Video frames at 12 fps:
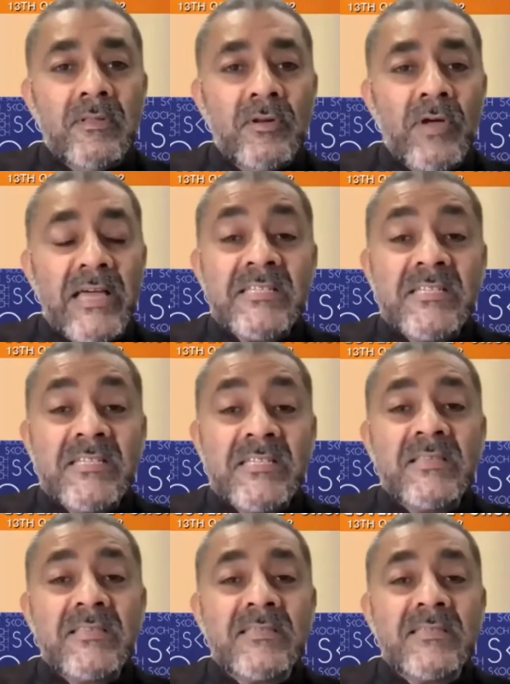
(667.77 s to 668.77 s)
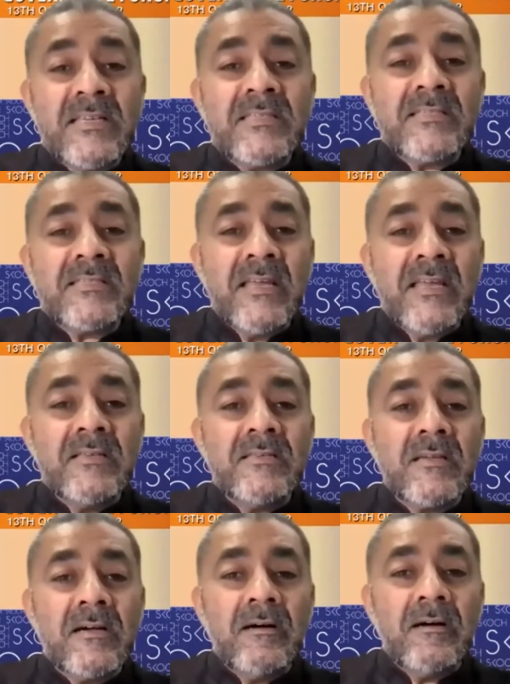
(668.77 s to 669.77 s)
You know, estimates suggest there
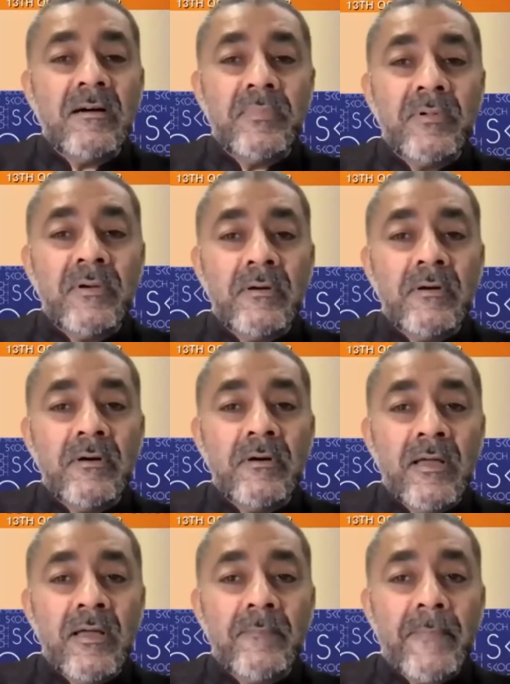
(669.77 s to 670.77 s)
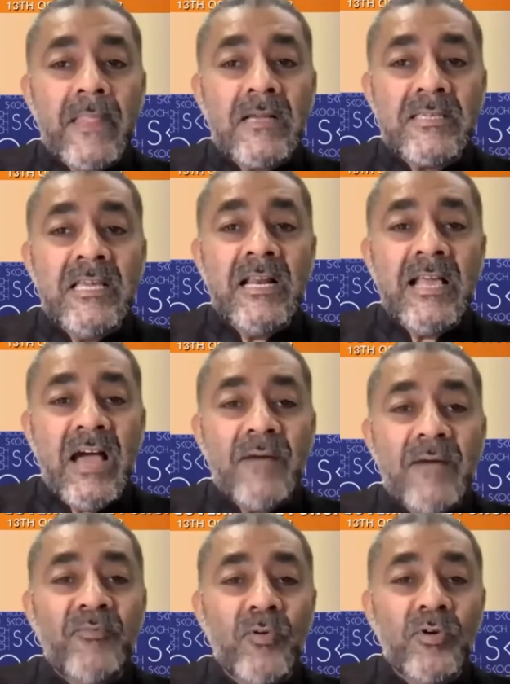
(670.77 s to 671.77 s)
is a skill
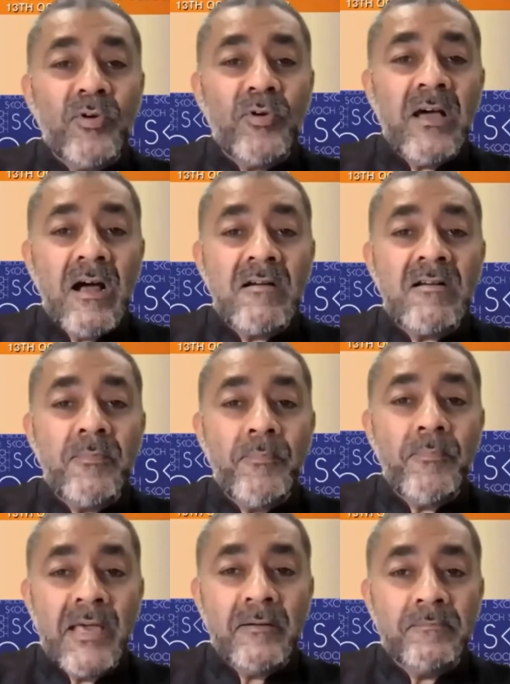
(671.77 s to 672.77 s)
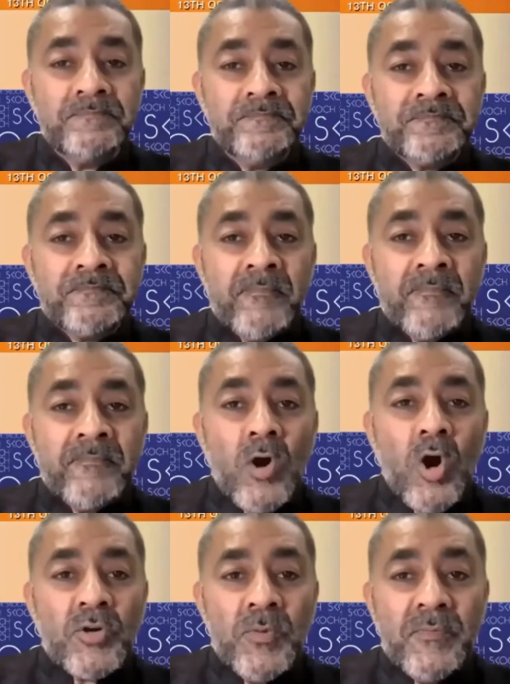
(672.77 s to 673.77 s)
gap of more than 100 million.
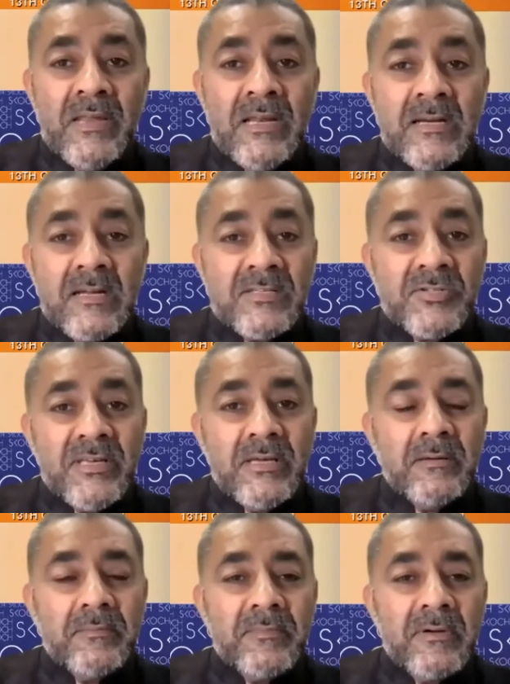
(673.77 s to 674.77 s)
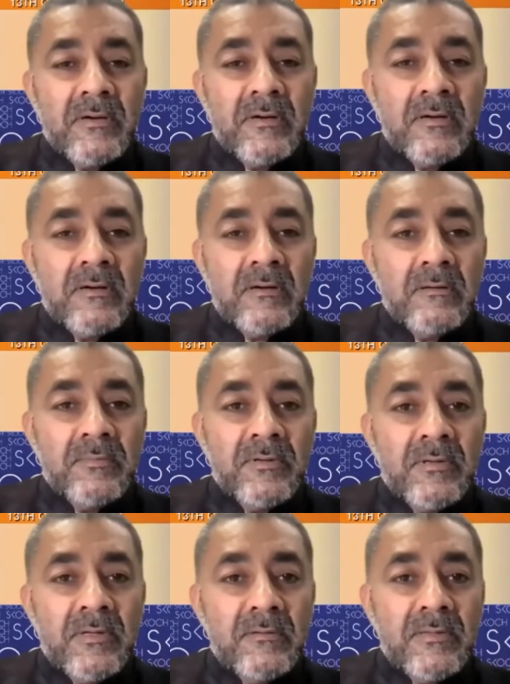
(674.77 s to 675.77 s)
Automobile industry
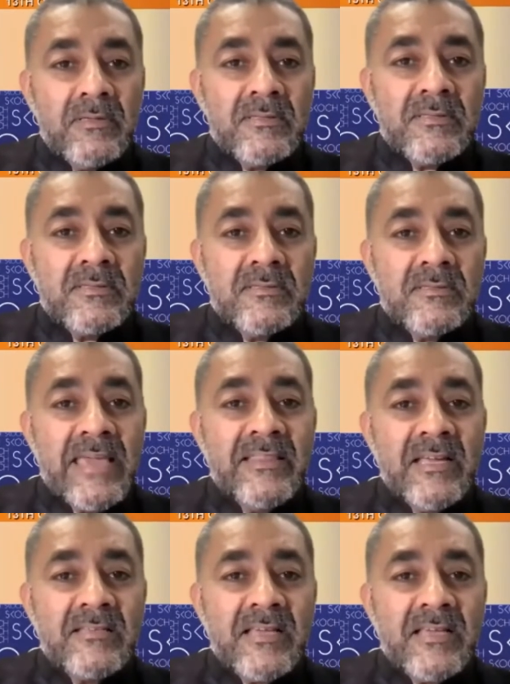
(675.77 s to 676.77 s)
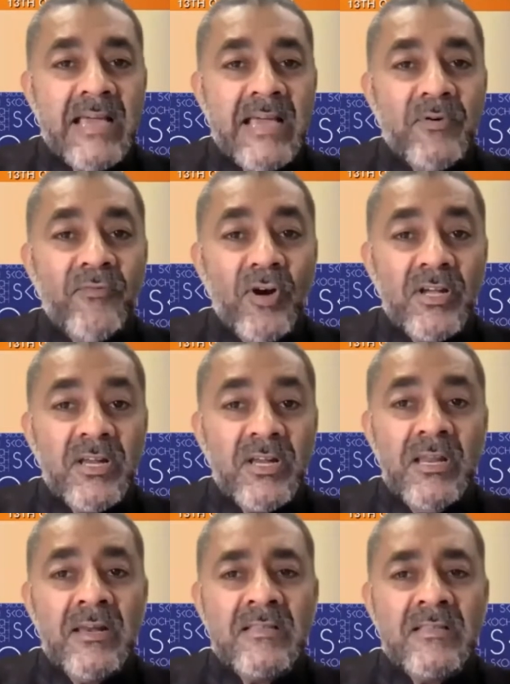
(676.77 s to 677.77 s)
is saying there is a gap of 40
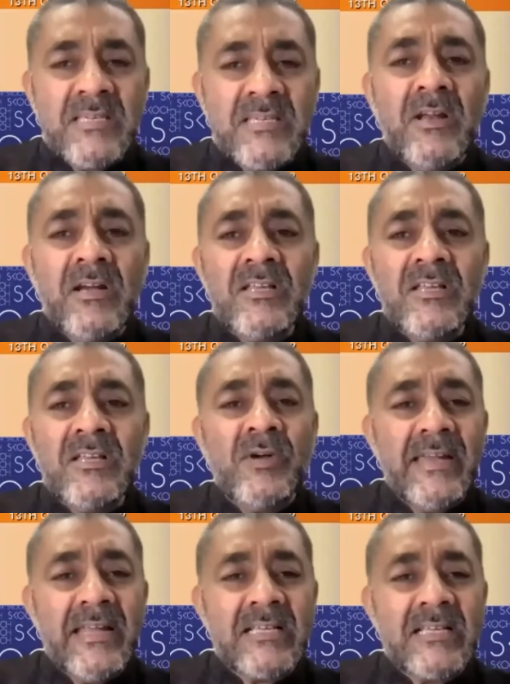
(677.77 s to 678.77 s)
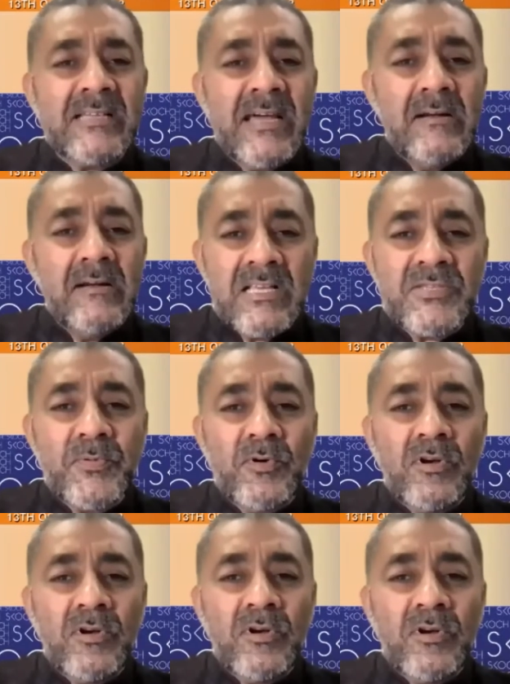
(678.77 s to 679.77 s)
million, and similarly in textile,
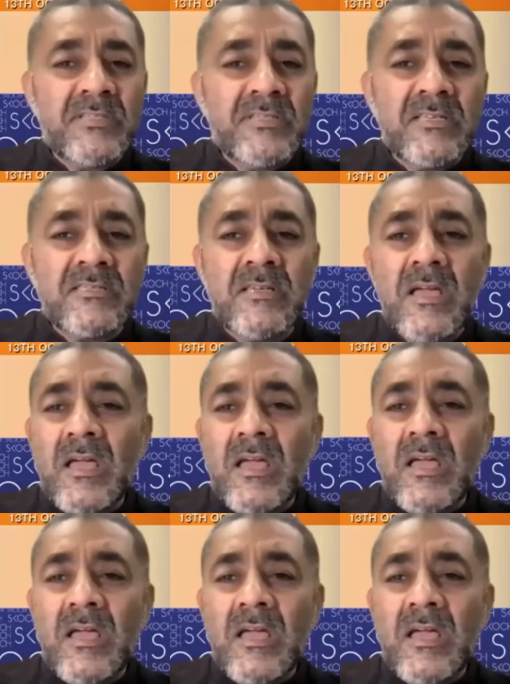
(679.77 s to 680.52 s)
transport, logistics,